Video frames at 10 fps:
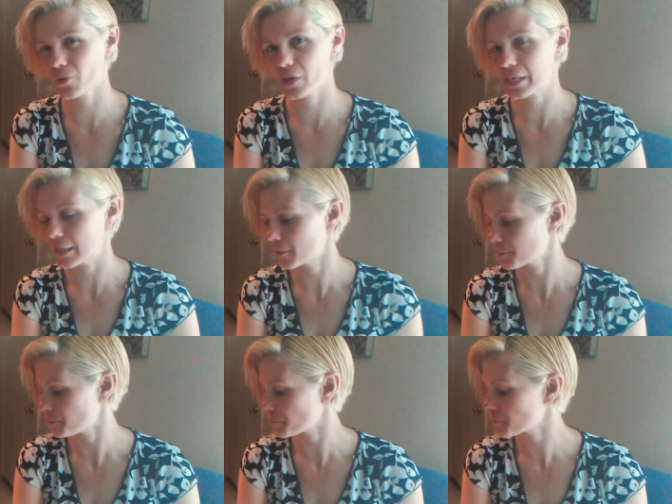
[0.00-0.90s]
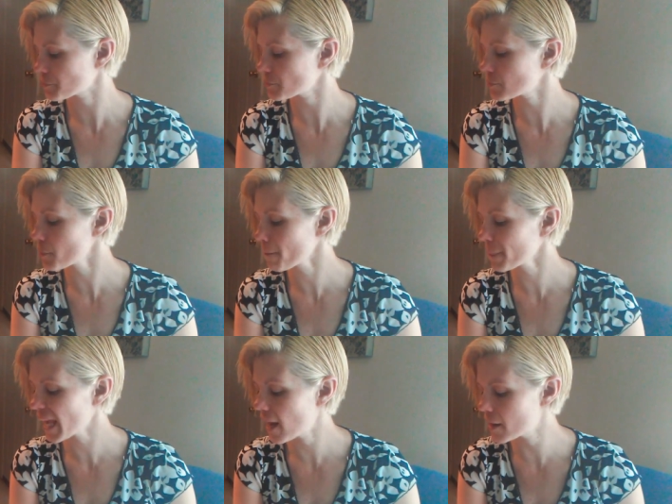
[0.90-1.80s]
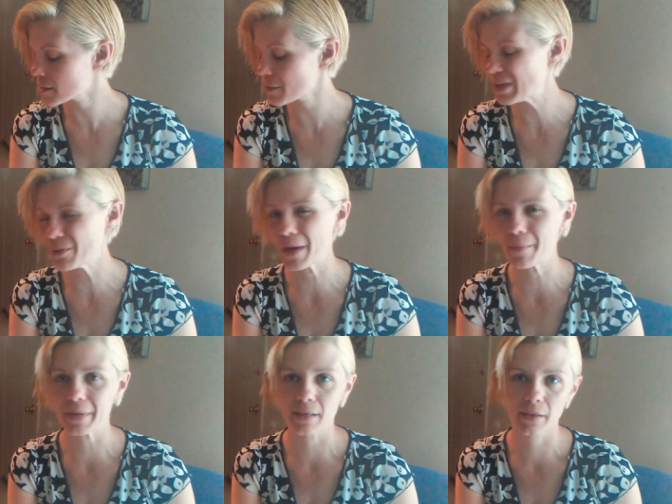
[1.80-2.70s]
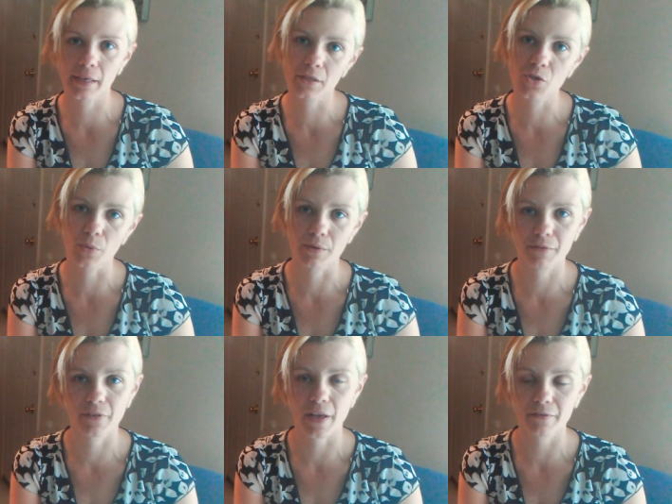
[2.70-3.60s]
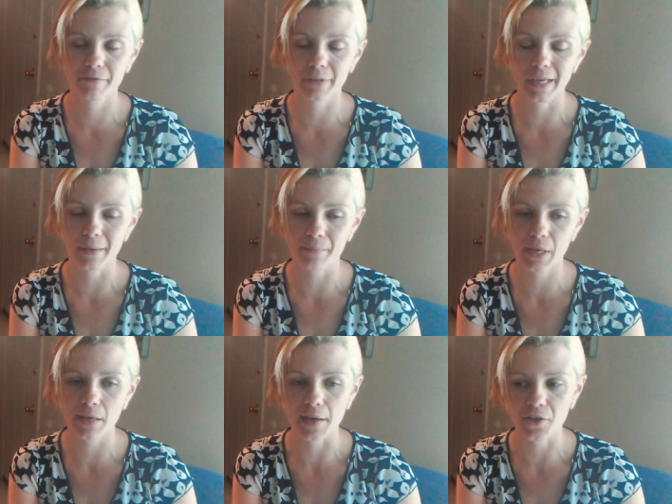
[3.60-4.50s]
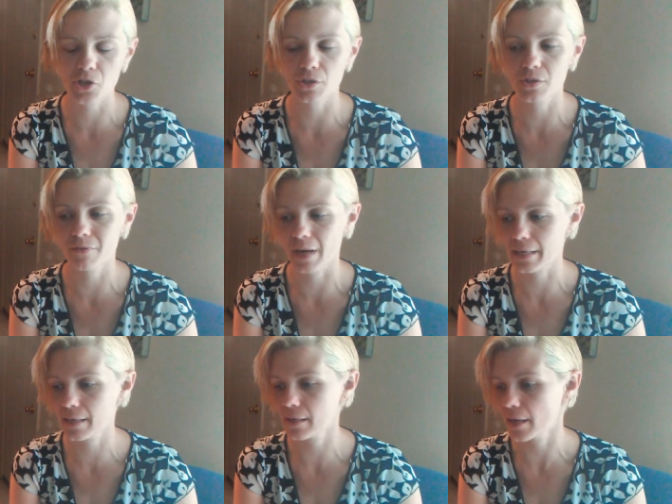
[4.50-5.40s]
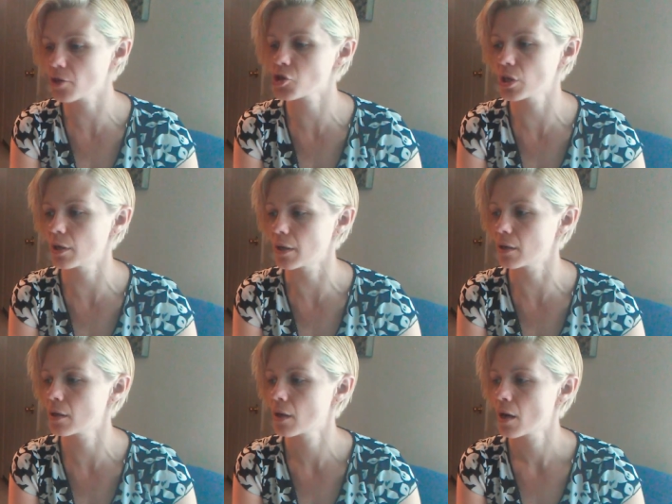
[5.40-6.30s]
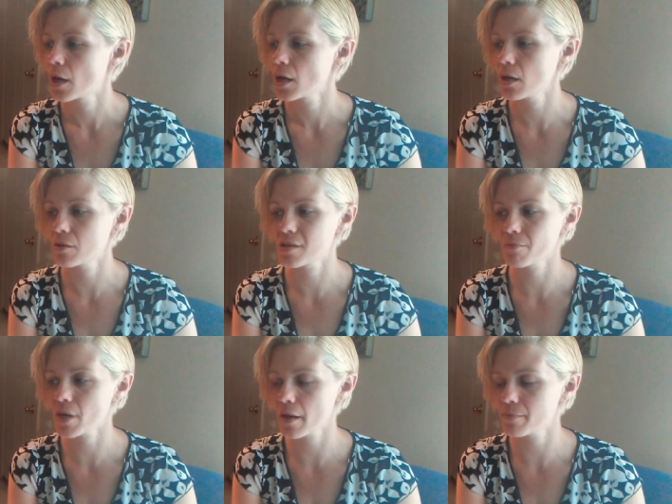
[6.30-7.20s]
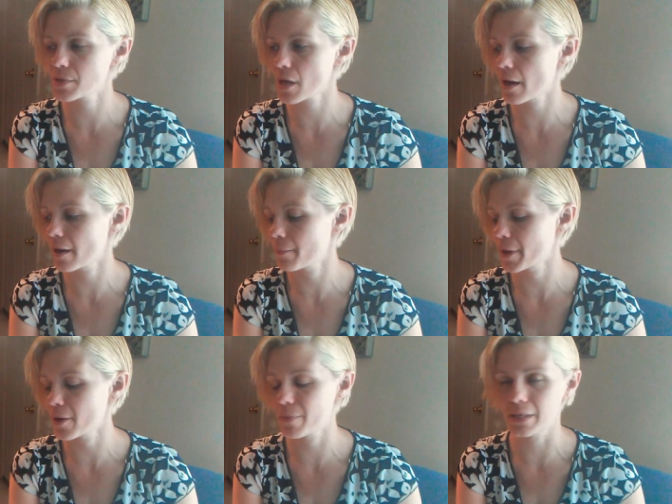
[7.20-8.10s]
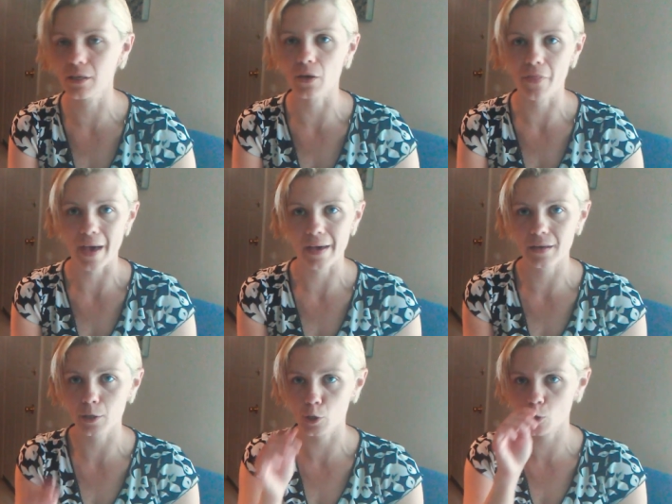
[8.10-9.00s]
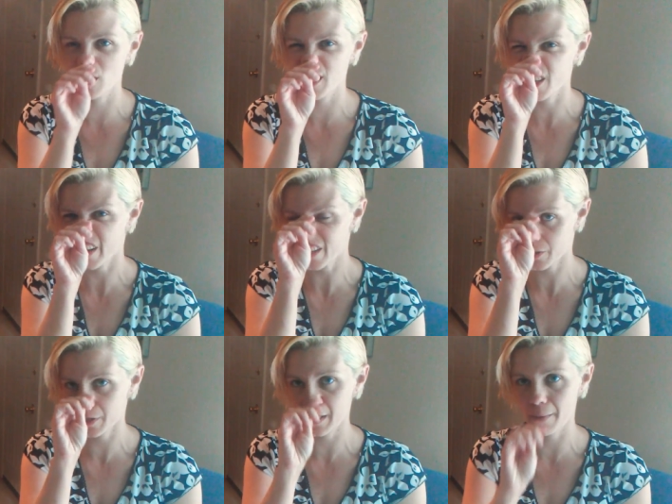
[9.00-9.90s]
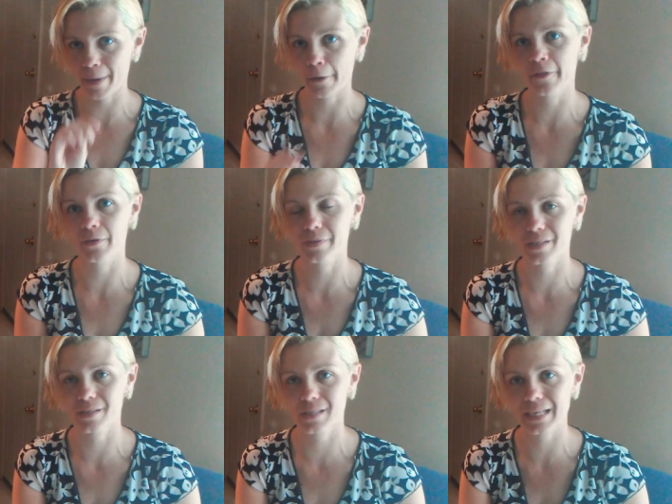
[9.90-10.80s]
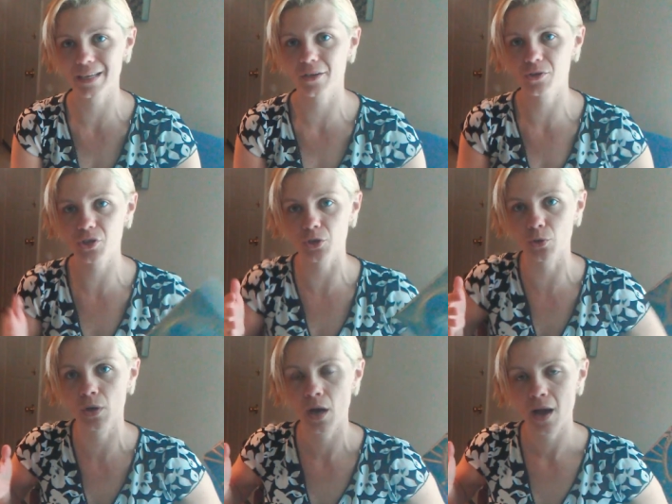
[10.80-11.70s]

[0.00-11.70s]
reading. Uh, some of you might be in like a twin flame connection or divine connection and you know sometimes uh, my opinion on that is the greater thing about those is to get you to